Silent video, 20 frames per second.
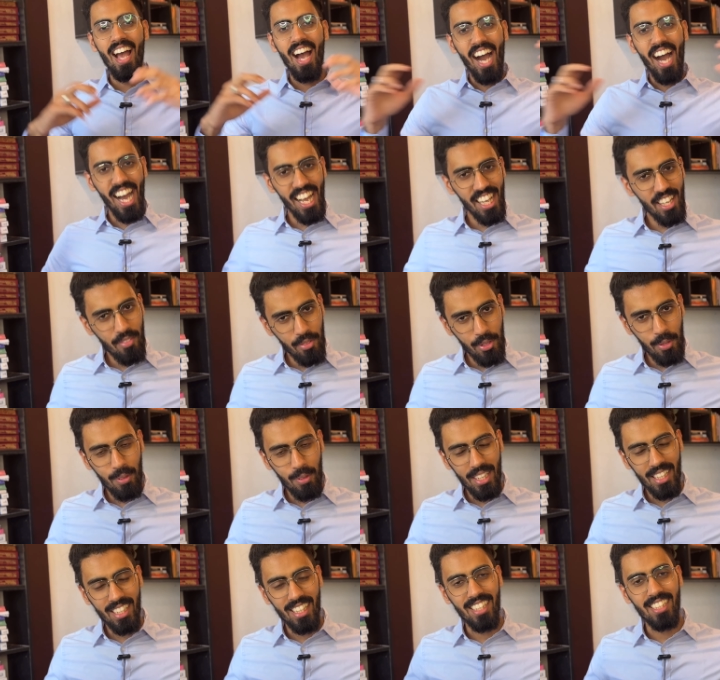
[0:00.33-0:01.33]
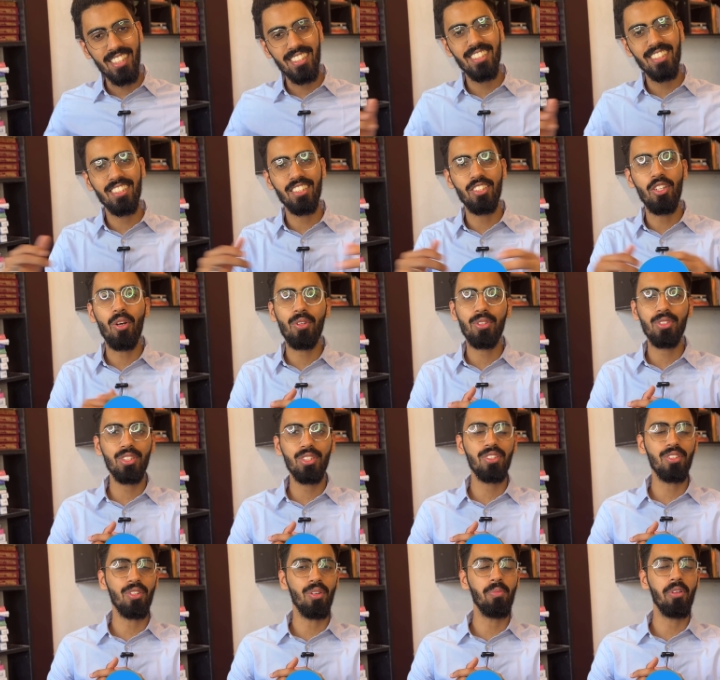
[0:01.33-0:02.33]
Hi everyone, it's
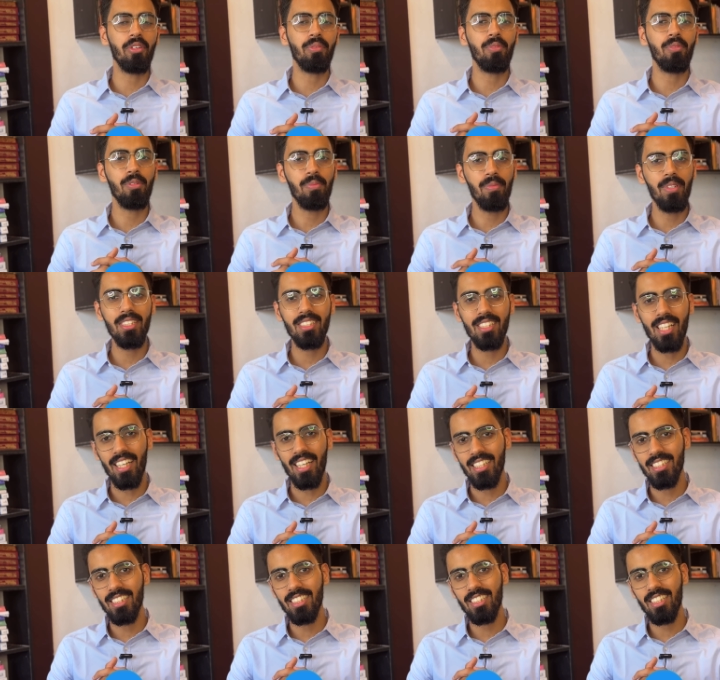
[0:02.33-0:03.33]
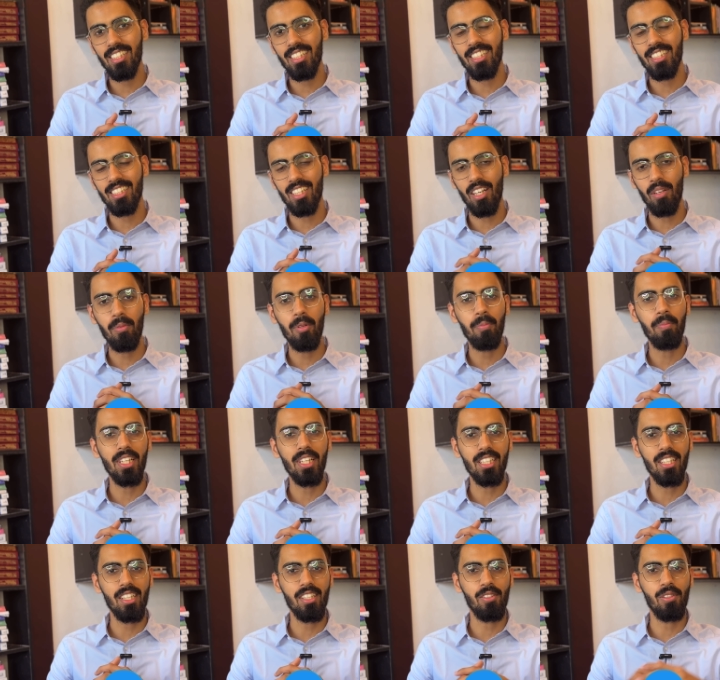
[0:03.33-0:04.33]
Doctor Omar Muhammad, an intern at Government
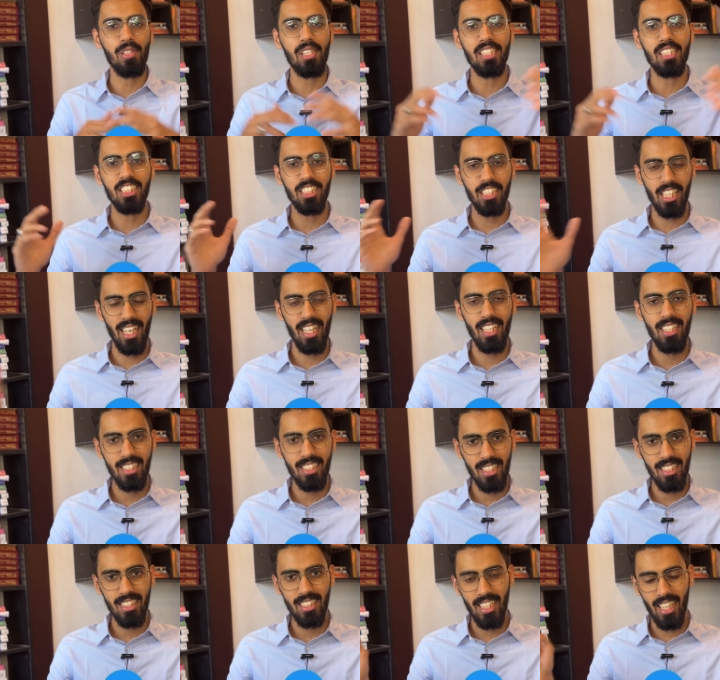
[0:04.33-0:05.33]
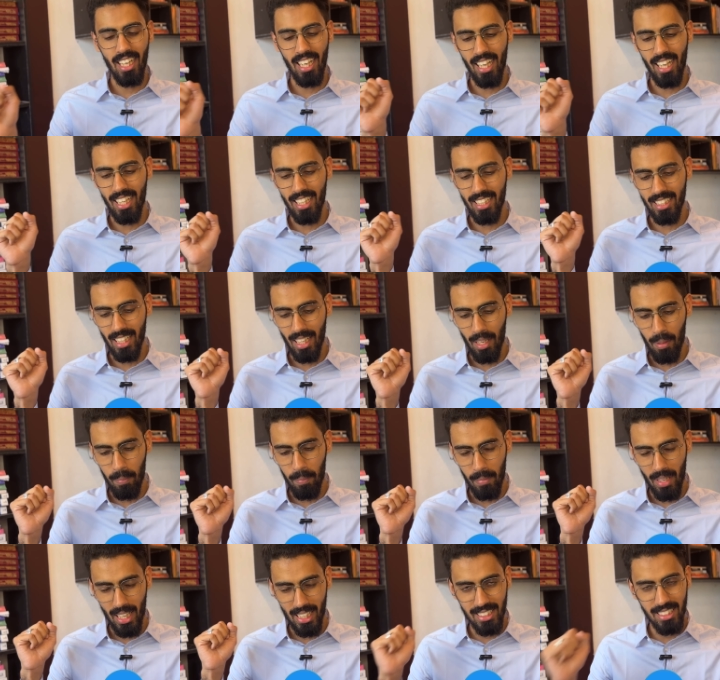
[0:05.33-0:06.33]
Medical College, Calicut, and
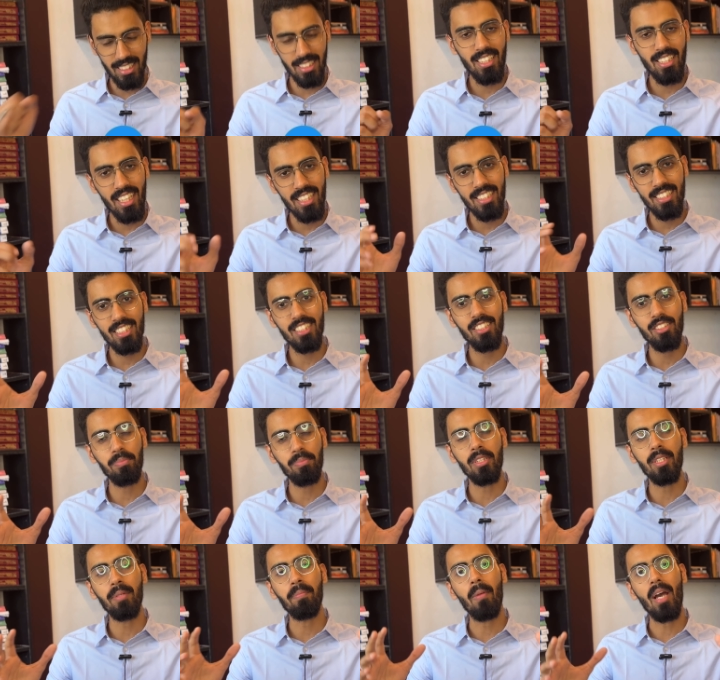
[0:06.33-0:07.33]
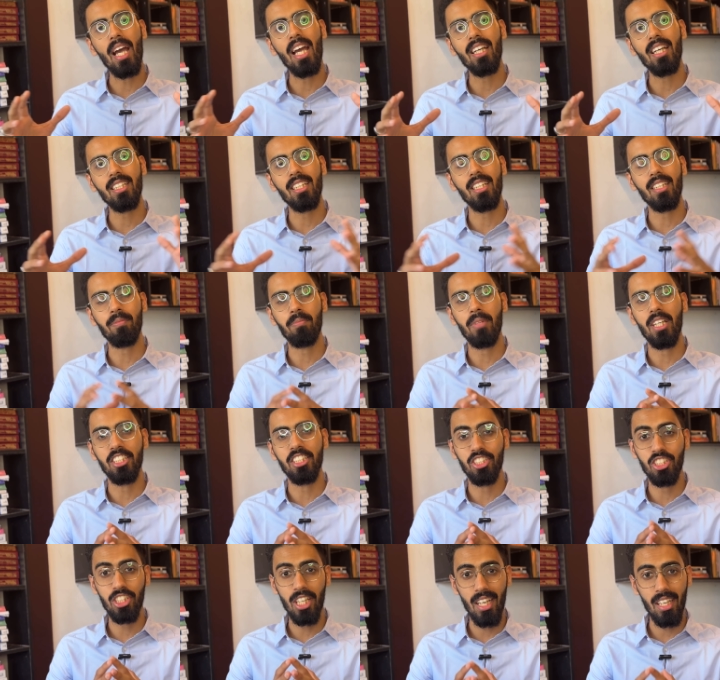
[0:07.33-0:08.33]
I'm excited to be back at my
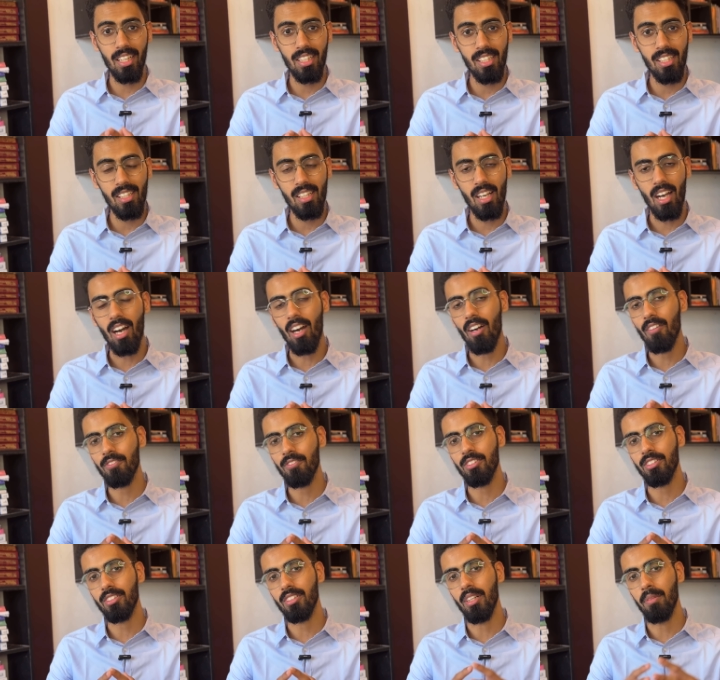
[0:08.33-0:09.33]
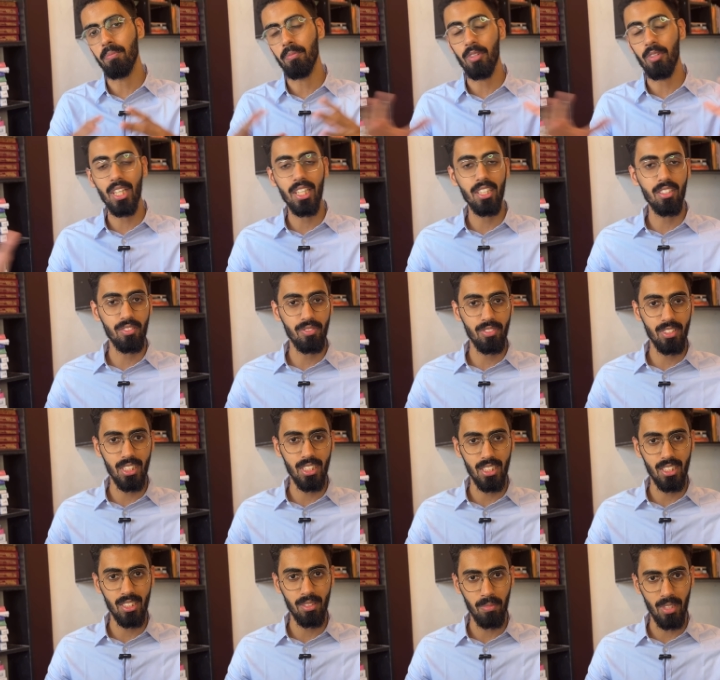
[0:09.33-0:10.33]
channel after a break of
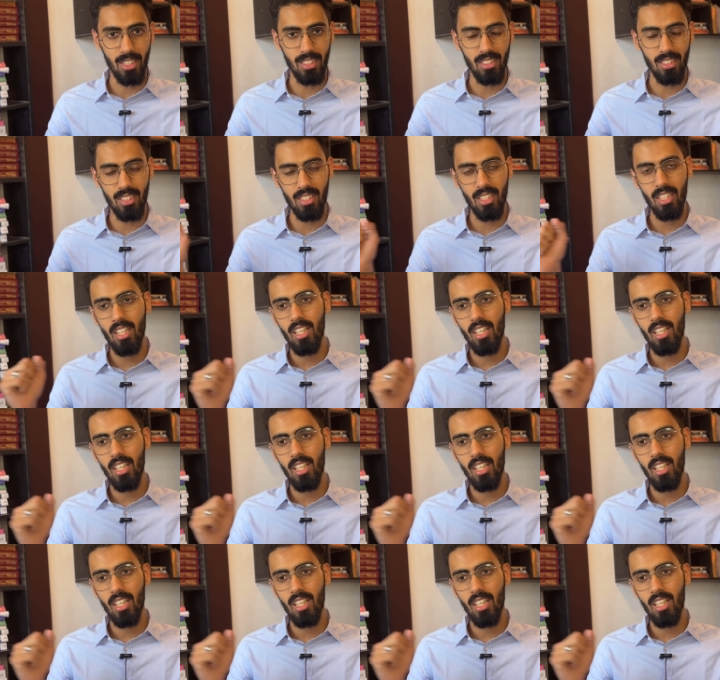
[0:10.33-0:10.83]
six months.